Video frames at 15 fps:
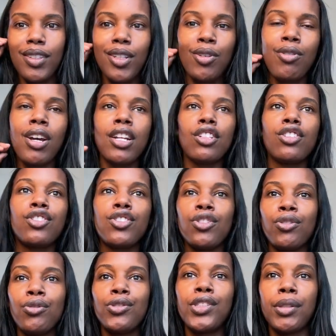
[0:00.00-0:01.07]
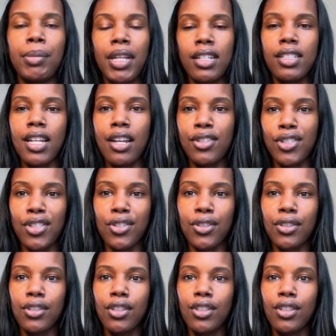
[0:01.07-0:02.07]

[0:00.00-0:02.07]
You gotta choose to be intentional.